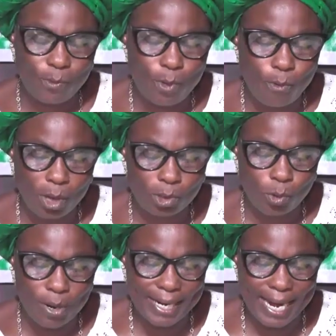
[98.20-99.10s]
We want
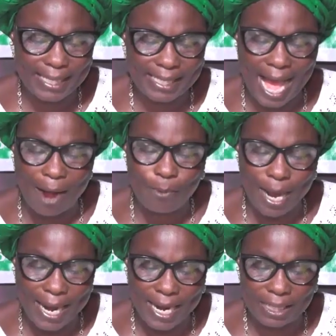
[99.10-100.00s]
to create
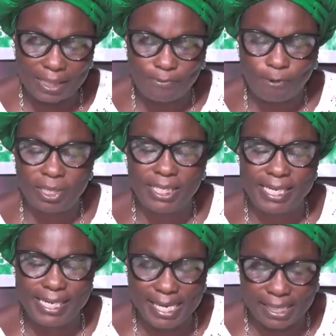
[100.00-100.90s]
awareness for
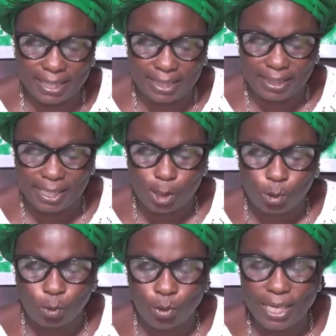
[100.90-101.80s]
the need
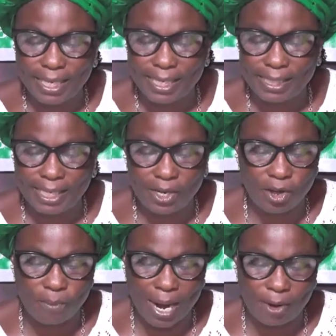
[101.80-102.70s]
to increase the
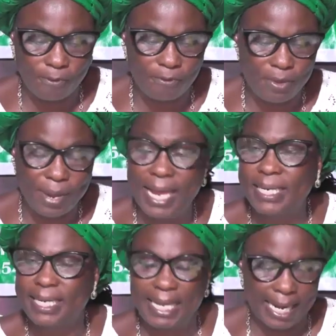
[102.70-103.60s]
number of
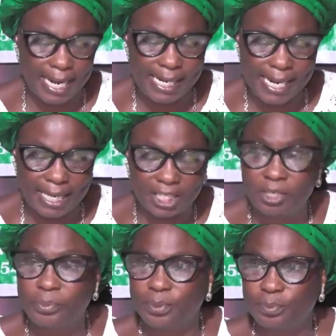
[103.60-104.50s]
women in
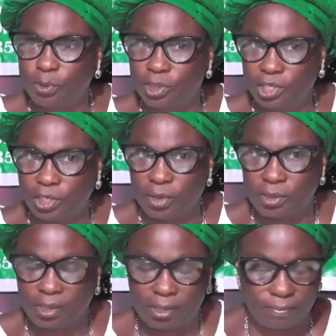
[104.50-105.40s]
leadership
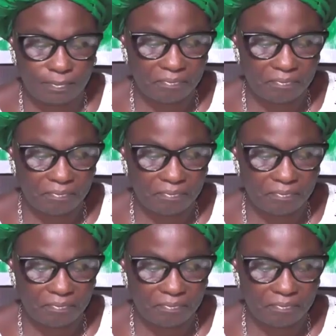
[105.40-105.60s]
positions.